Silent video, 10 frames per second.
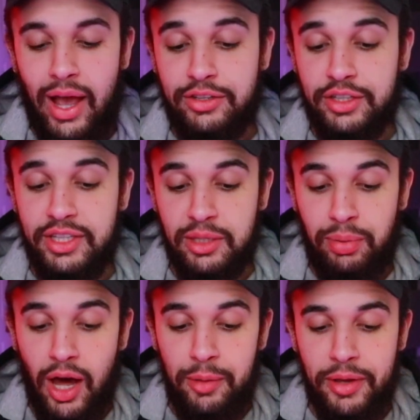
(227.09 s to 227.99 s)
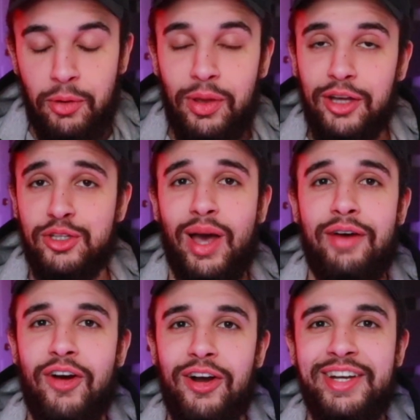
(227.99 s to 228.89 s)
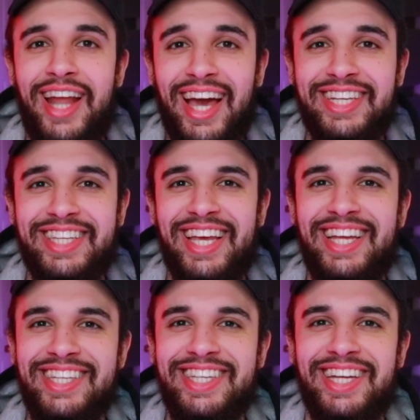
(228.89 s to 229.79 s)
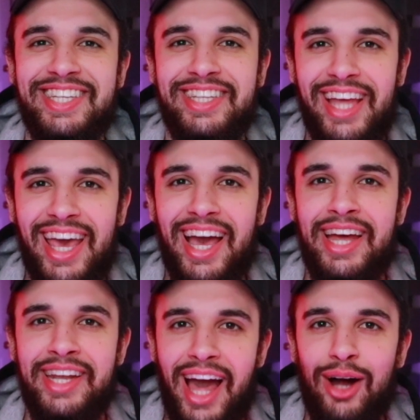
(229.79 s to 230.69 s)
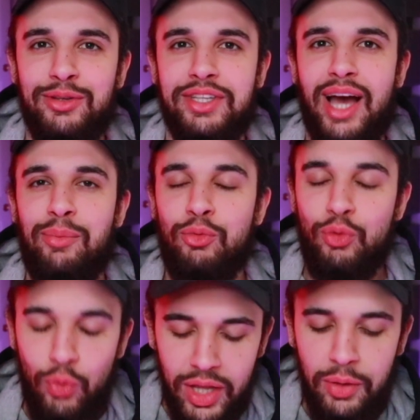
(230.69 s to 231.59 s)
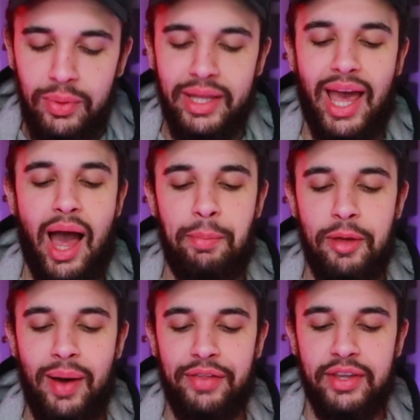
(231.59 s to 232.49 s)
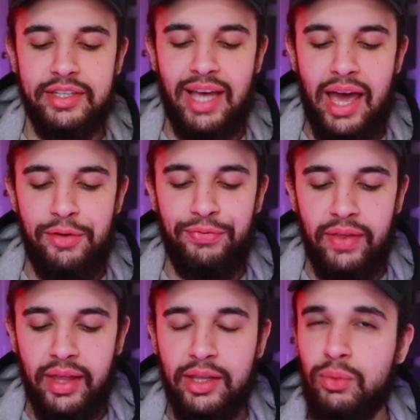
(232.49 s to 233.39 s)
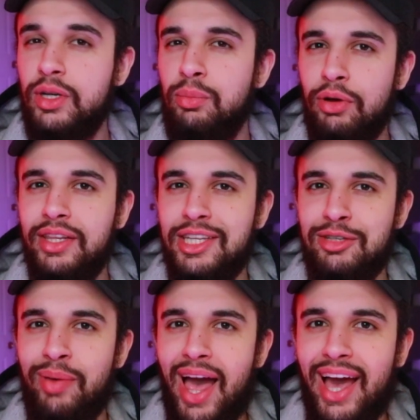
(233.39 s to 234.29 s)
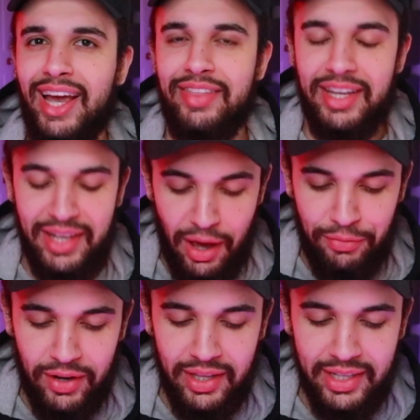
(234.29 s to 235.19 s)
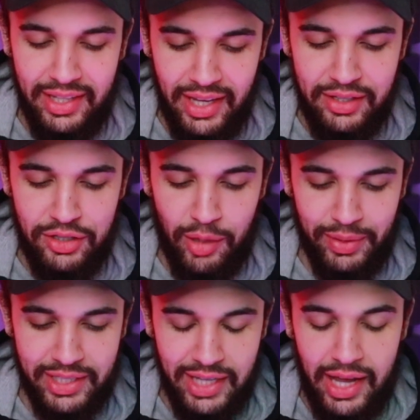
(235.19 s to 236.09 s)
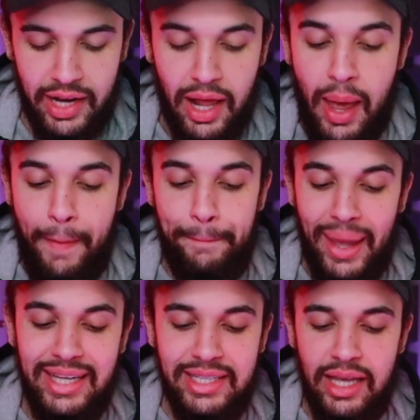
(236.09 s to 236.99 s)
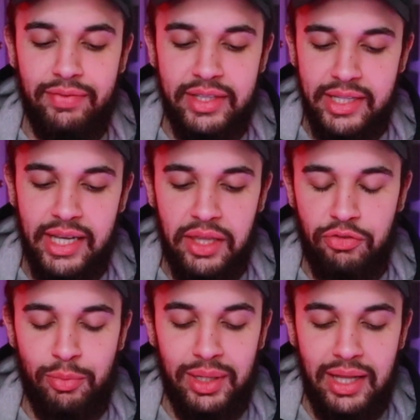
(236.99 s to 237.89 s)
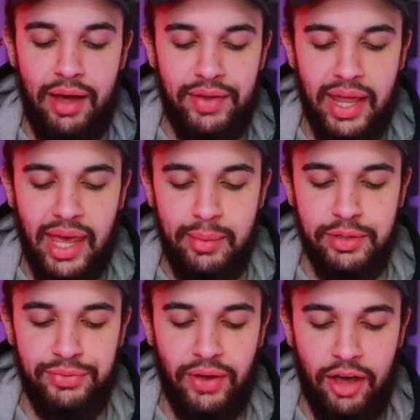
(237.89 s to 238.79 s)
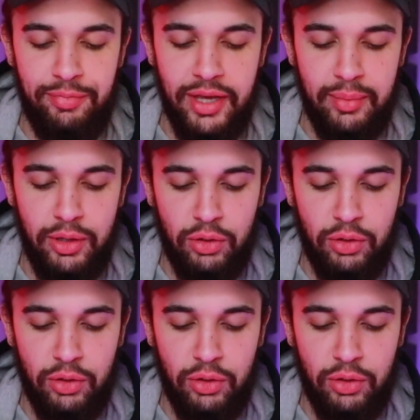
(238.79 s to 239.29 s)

As you can see at the bottom here, we also have our next Incense Day announced. I'm really, really happy about this. I had a feeling they were going to bring this back, and they definitely did, so I'm excited. May 17th from 11 a.m. to 5 p.m.